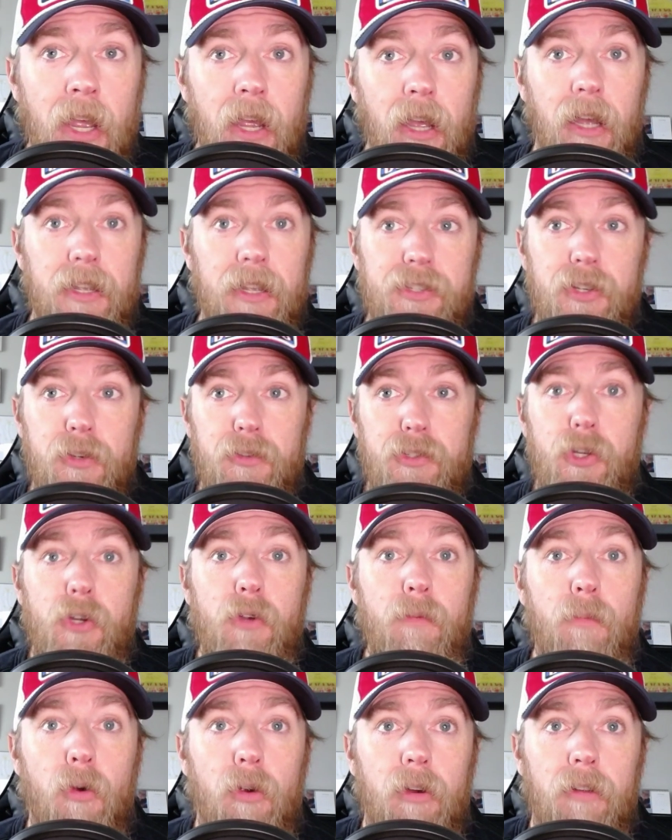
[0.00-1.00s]
So two
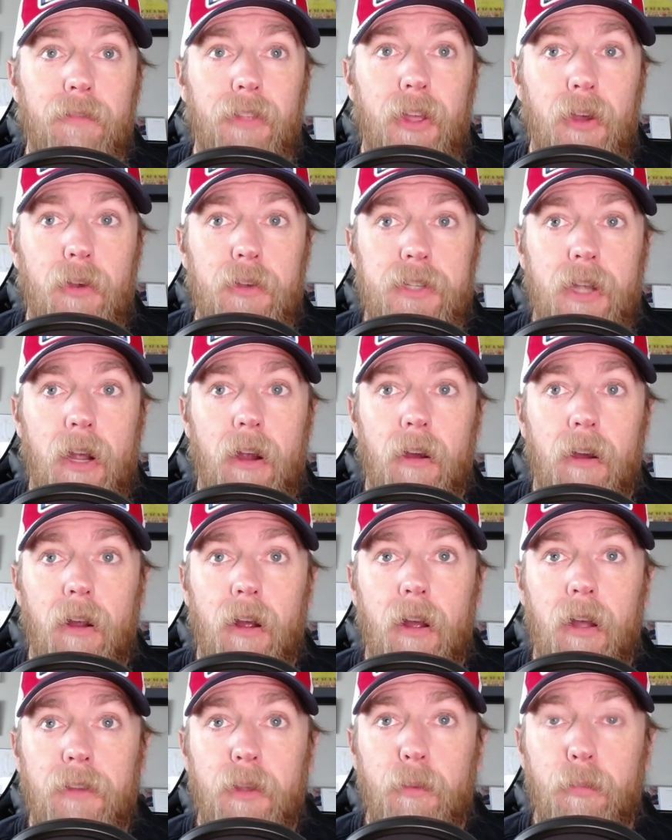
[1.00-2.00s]
more of those are
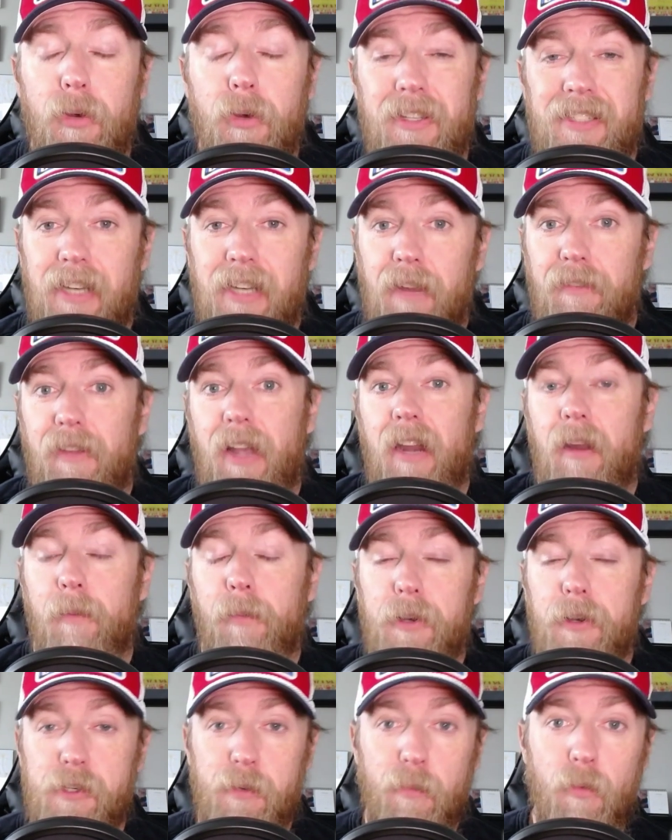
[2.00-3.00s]
on the books, and I've got a
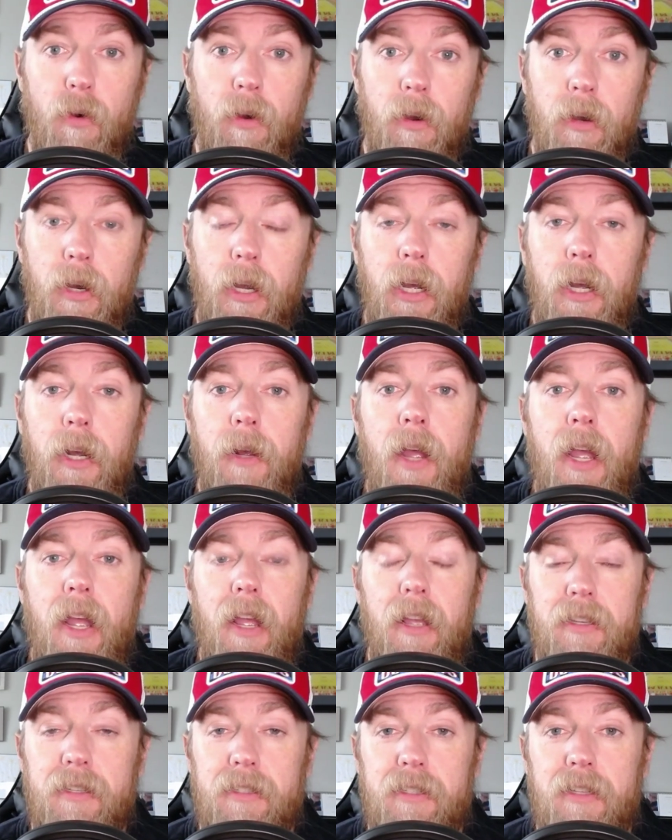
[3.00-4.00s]
bunch more
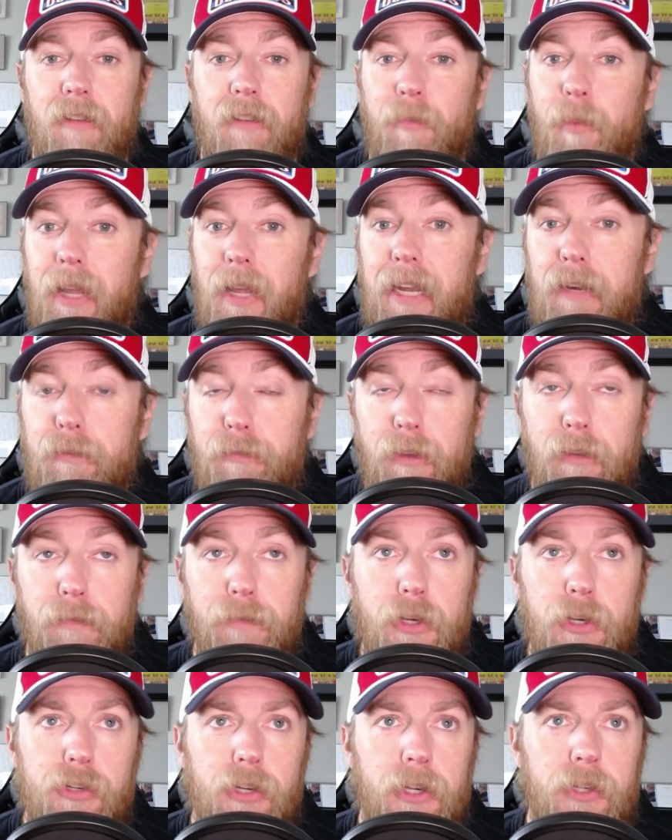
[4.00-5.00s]
stuff planned for the
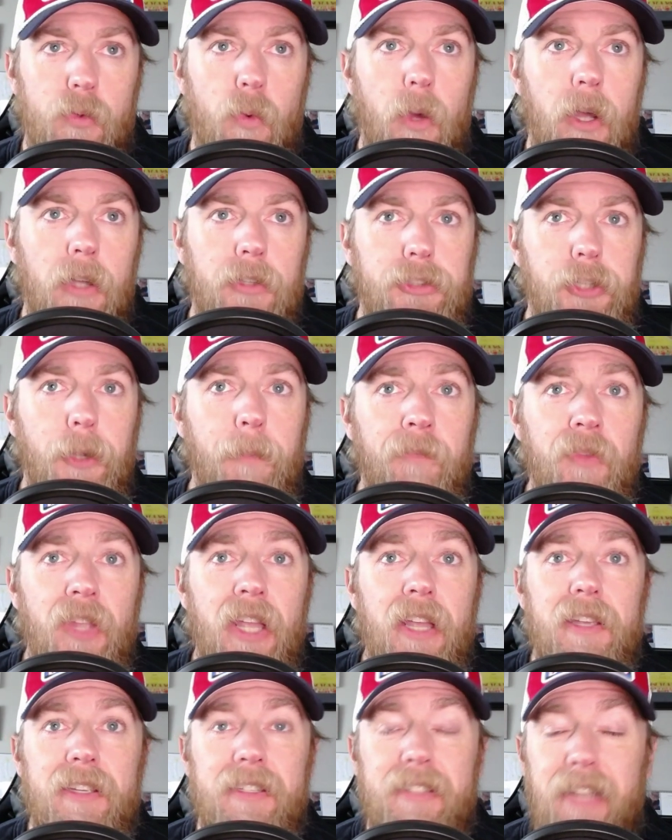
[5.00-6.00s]
future as well. So
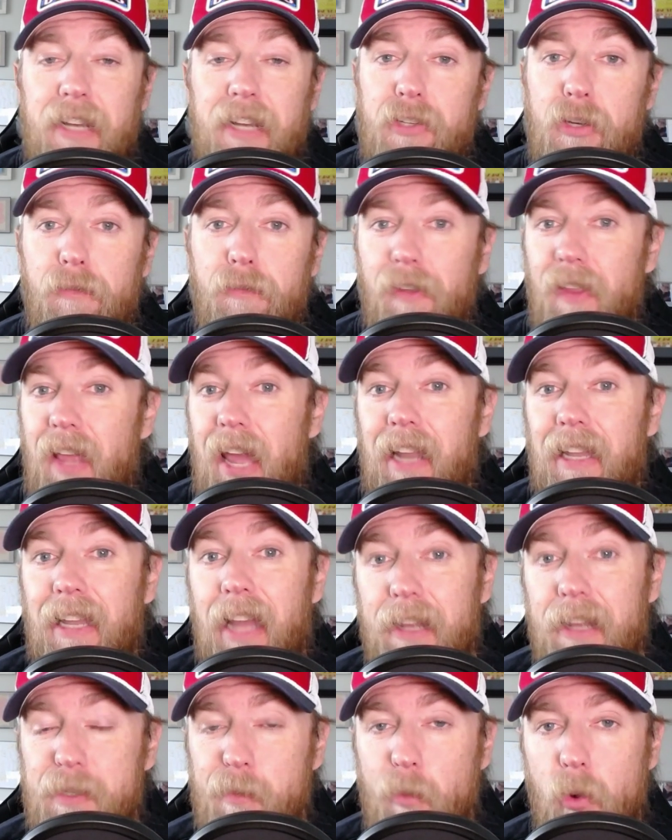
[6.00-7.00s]
stay tuned for that.
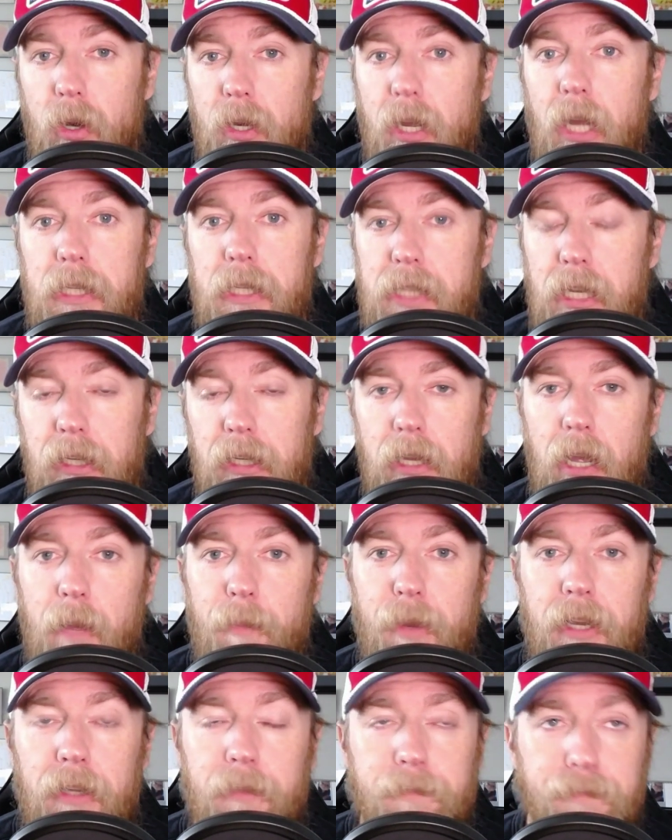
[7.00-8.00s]
Lots more content
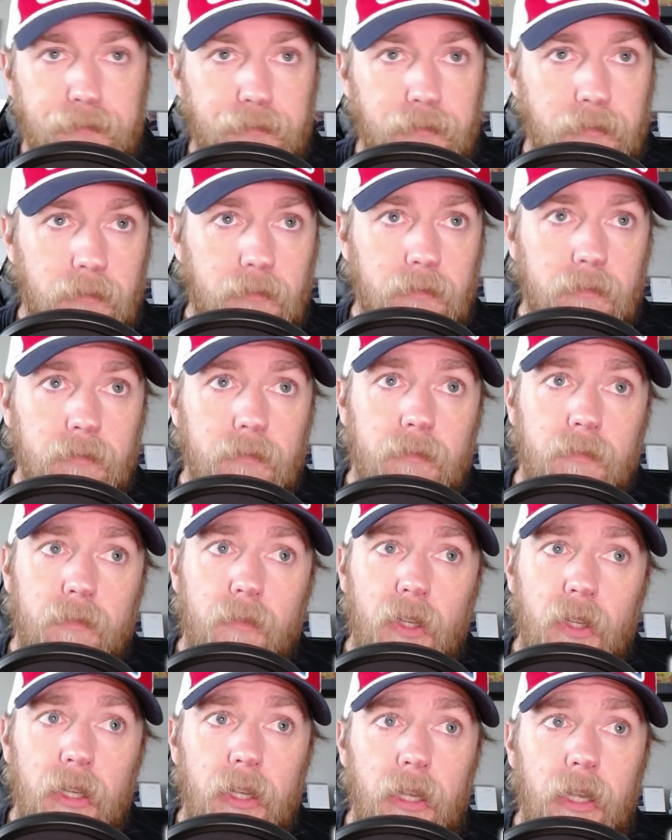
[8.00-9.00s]
coming.
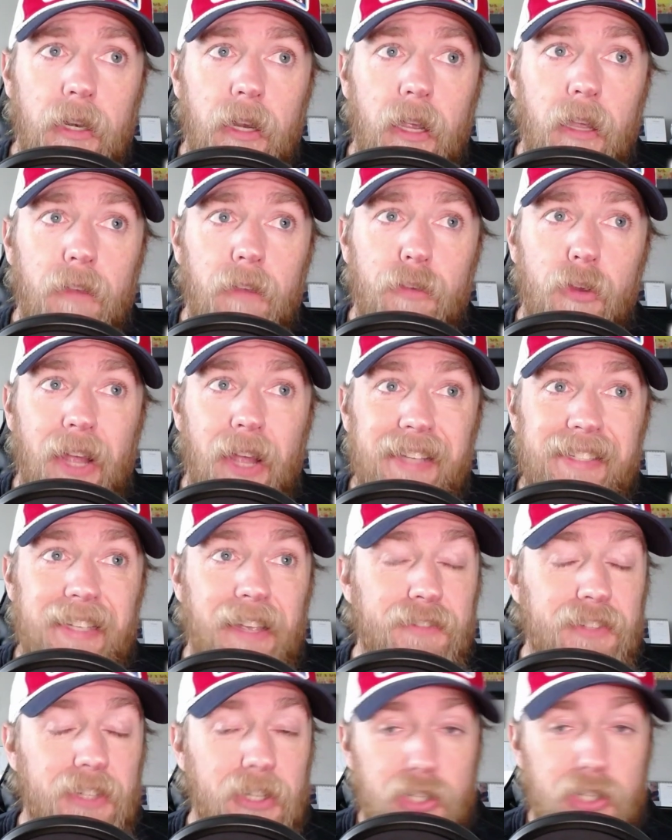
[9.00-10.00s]
And if you guys have
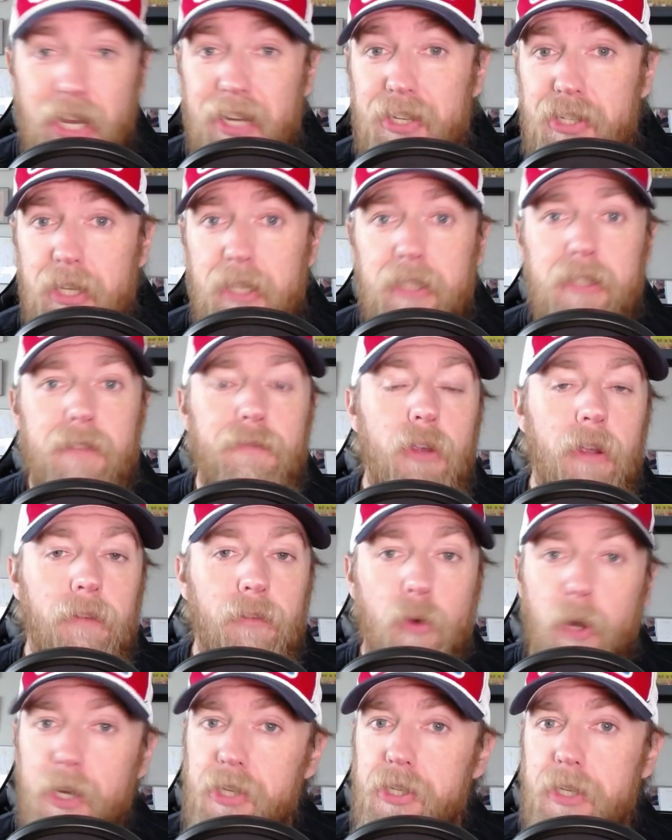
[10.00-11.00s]
suggestions, if you have
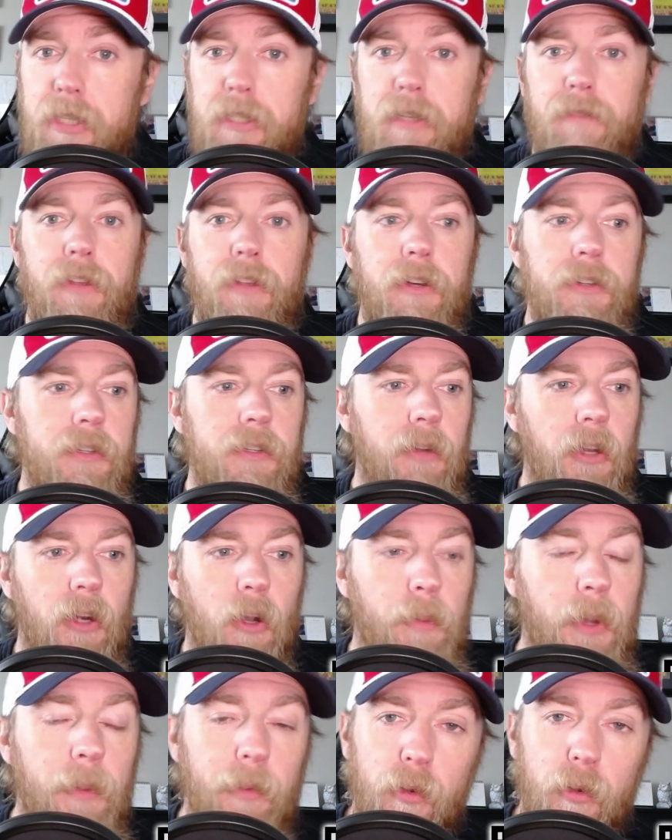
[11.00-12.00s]
questions, if there's, you know,
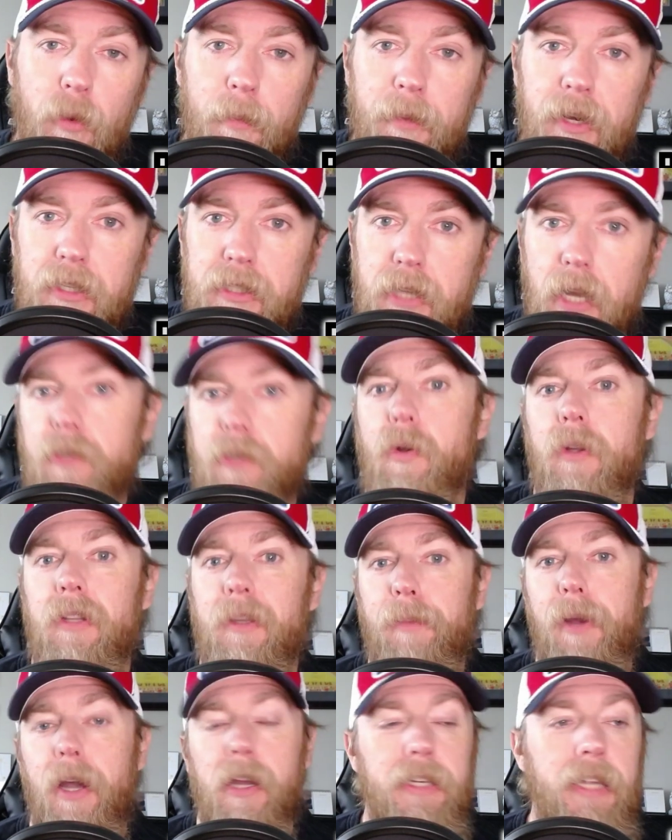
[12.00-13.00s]
people you want me to talk to on the
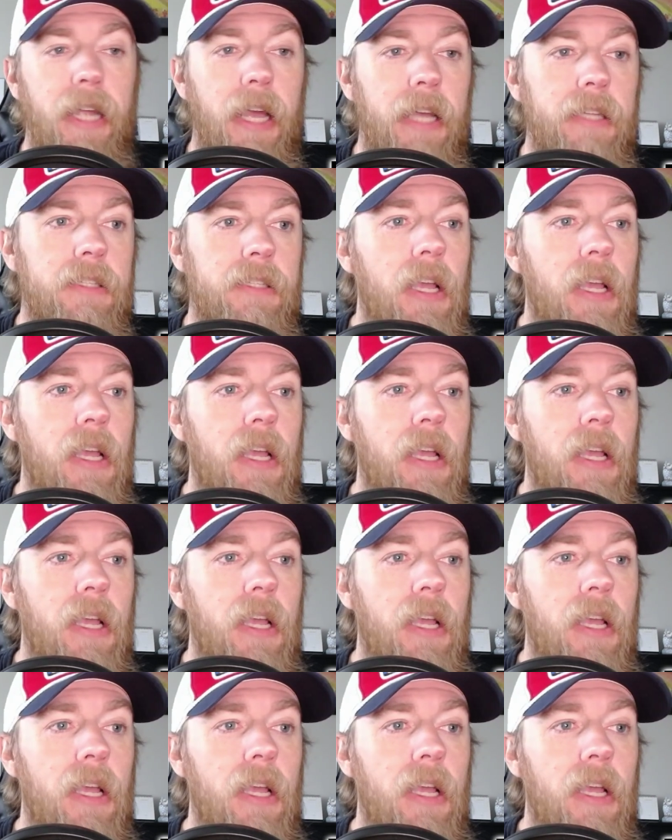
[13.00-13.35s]
podcast,